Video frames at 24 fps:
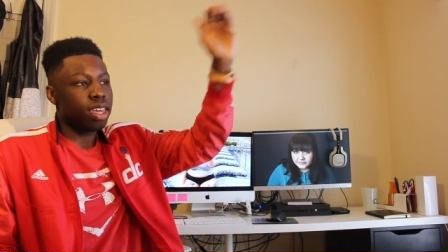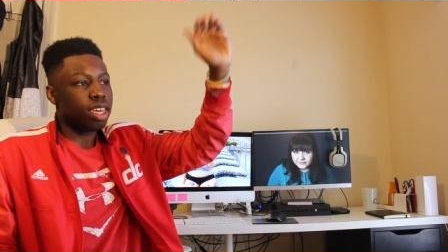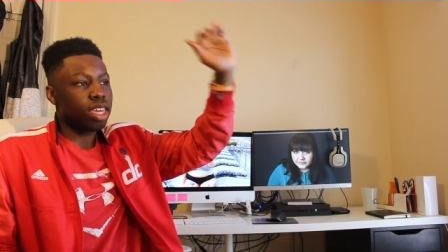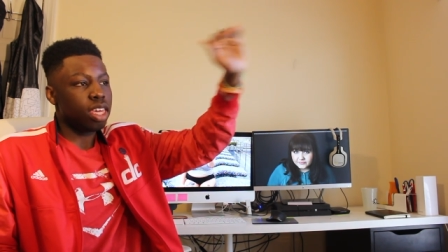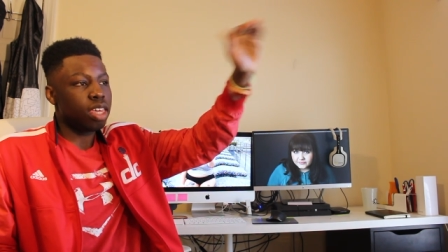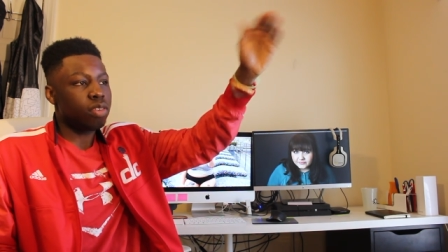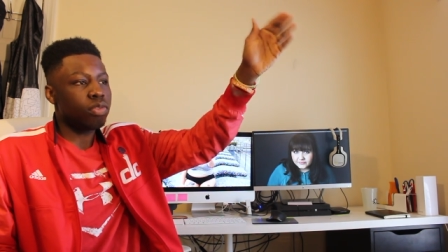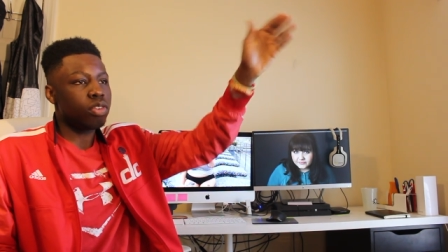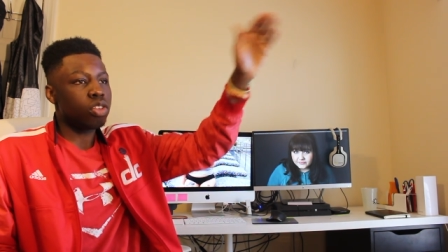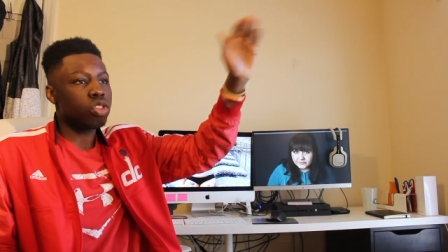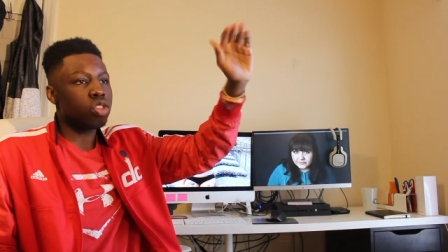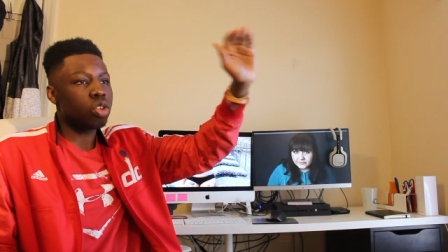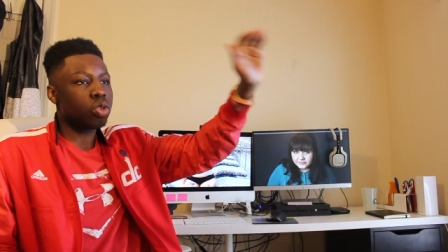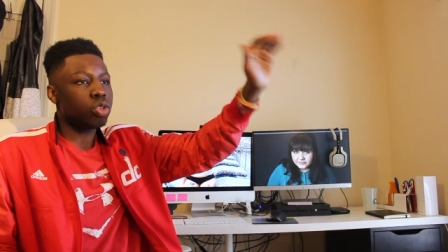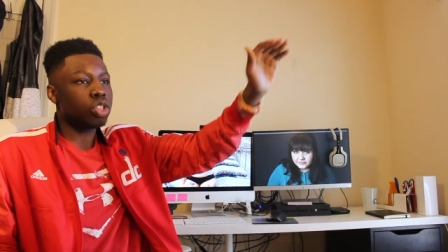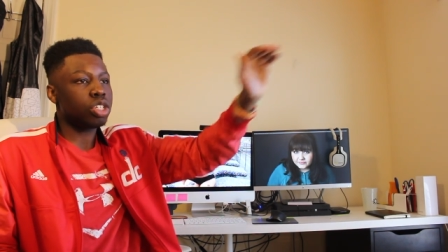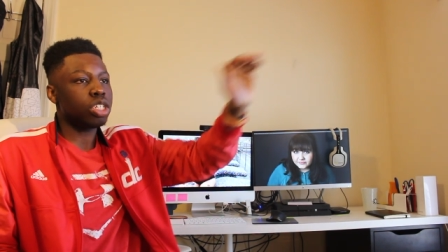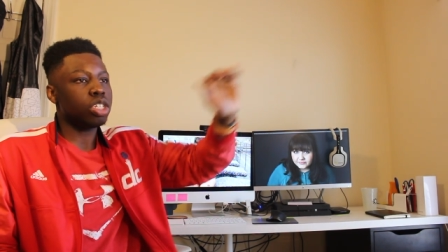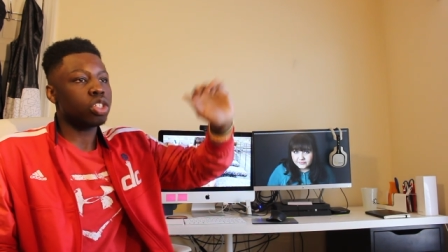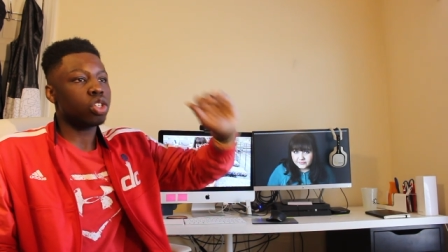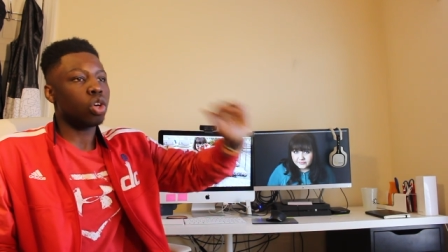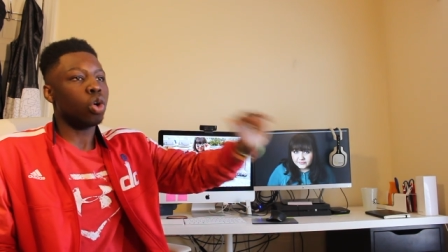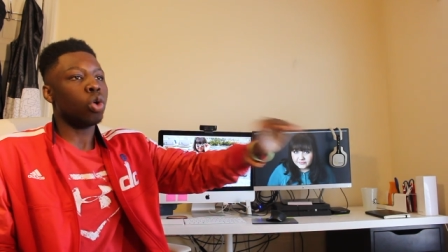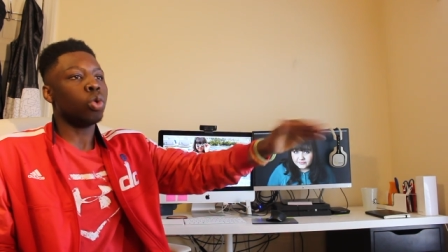even though
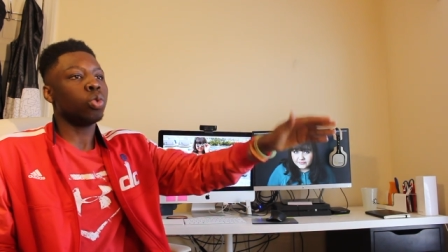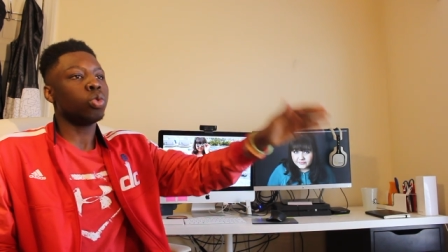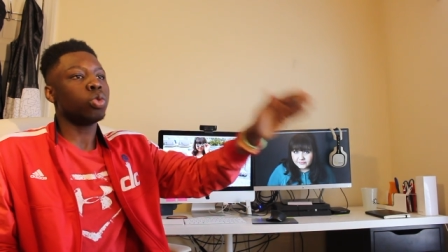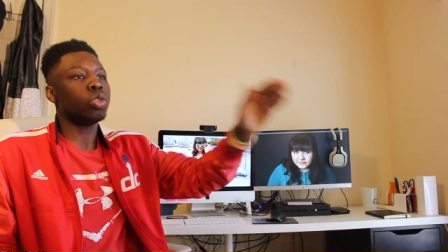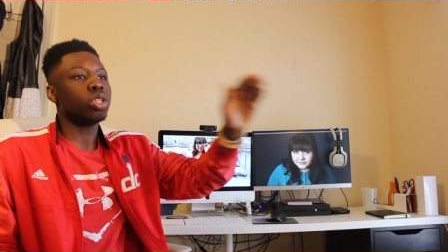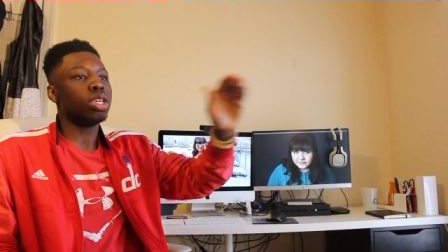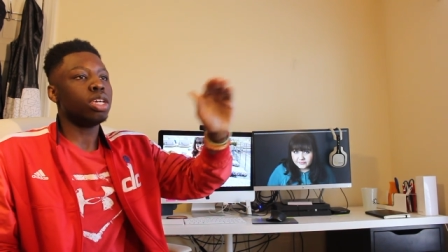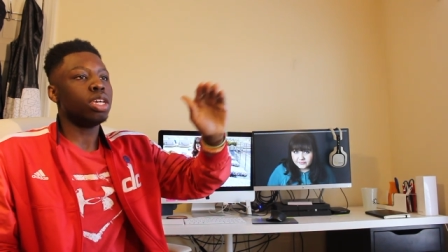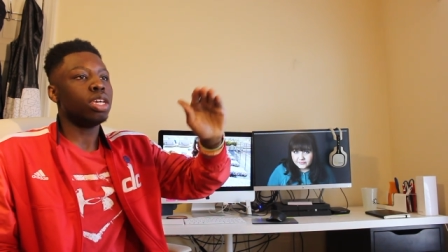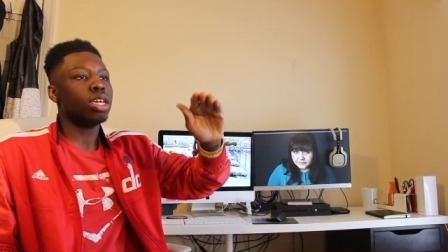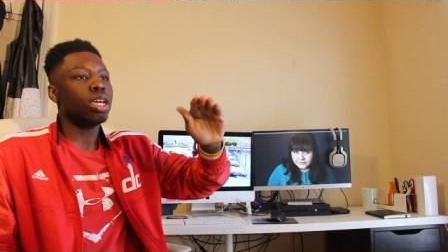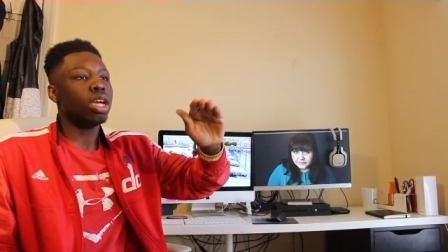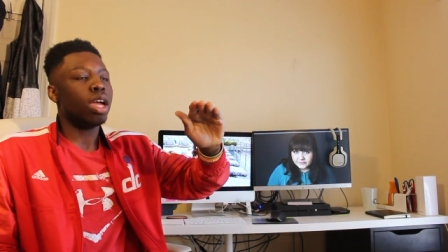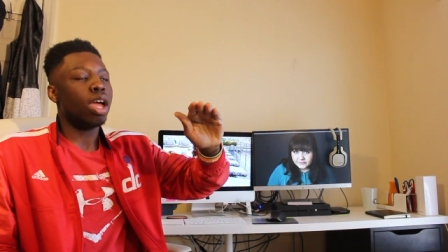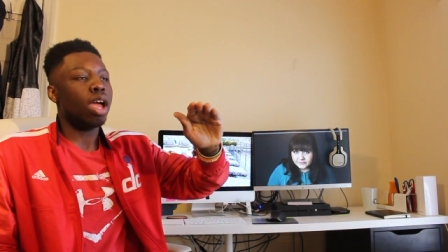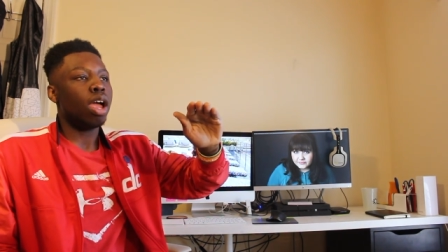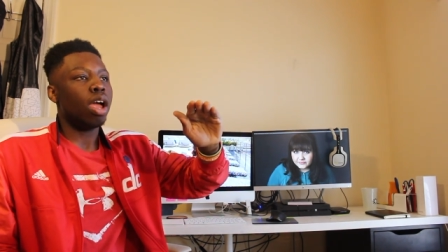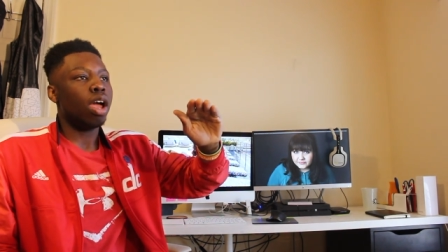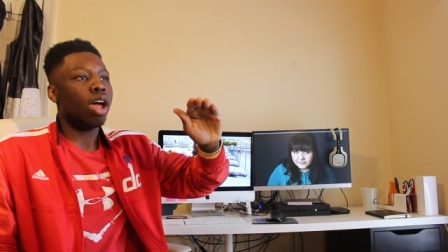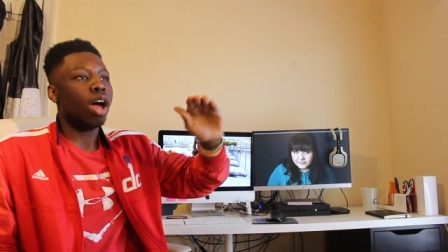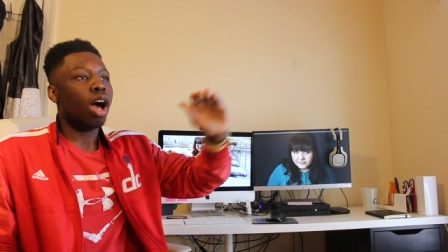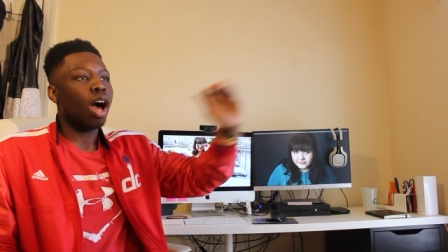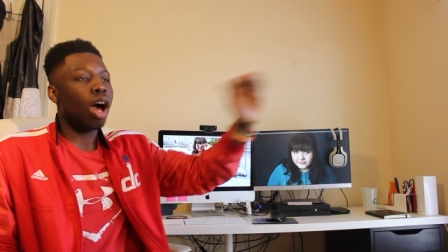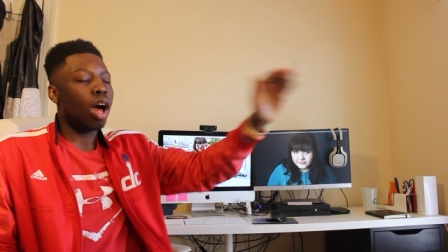she's only
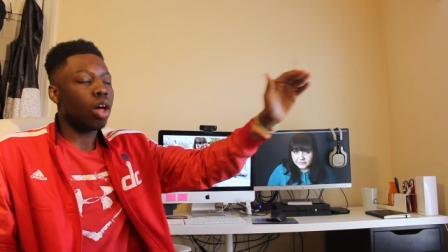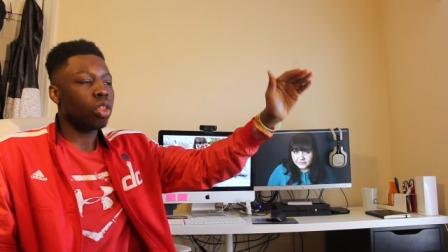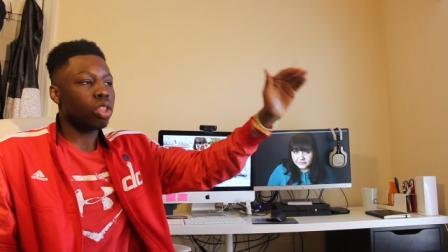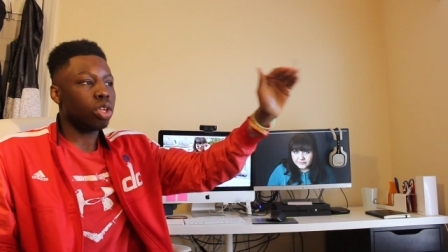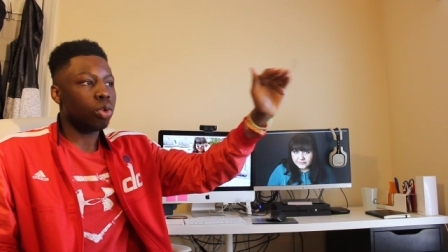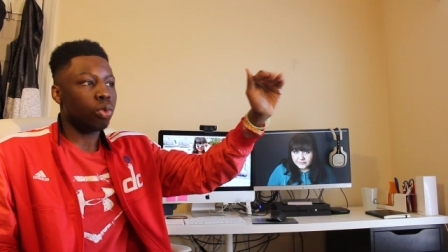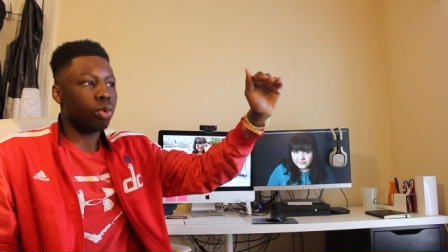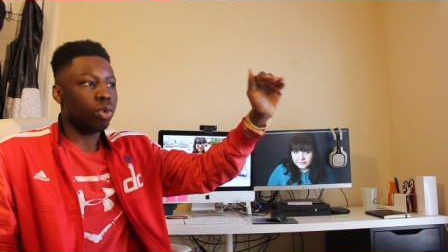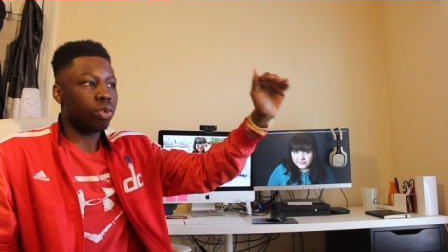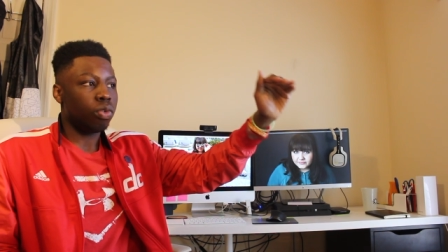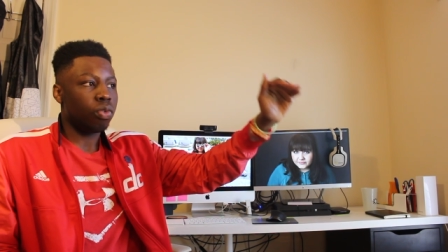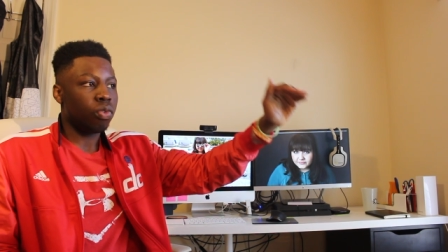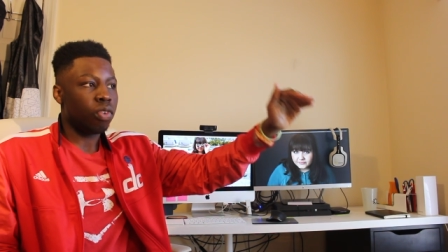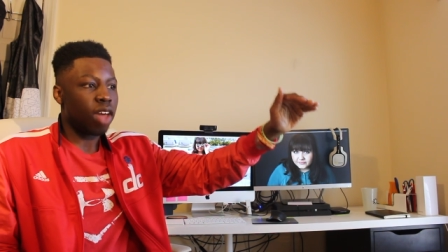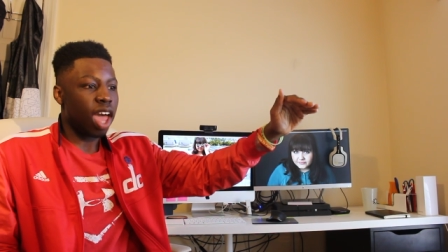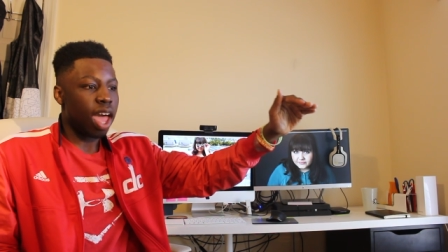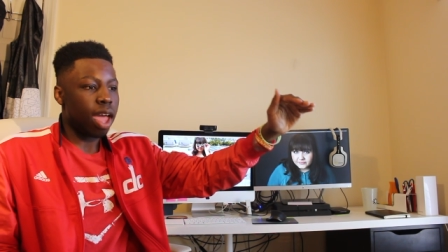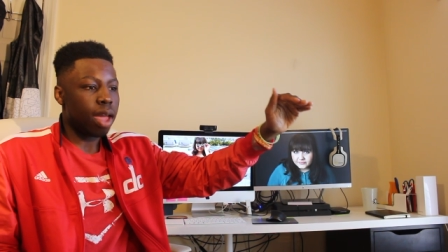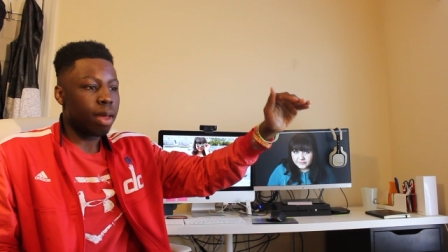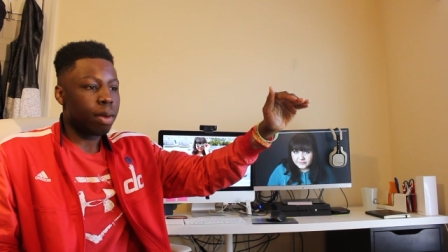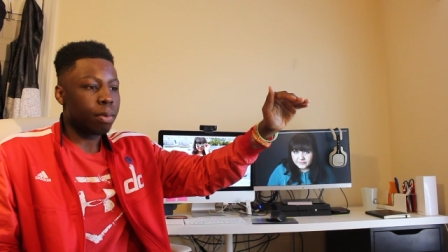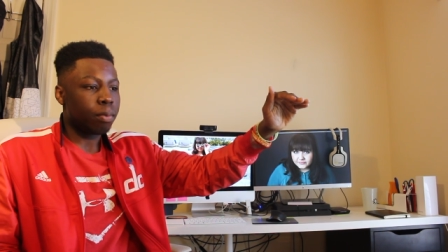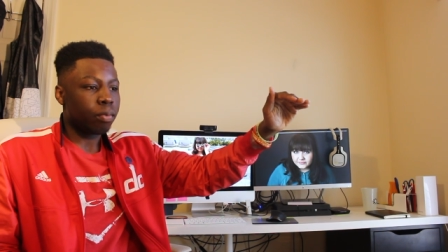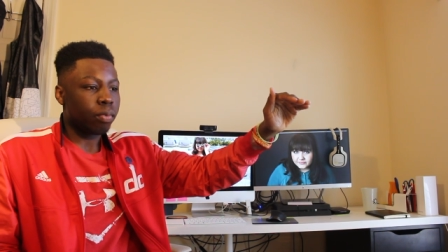Hollywood
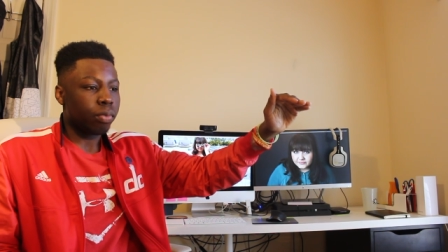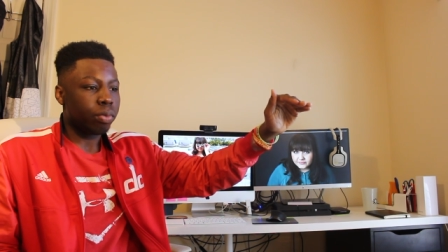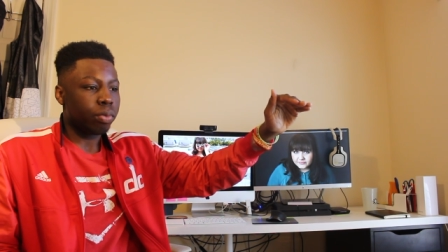fat.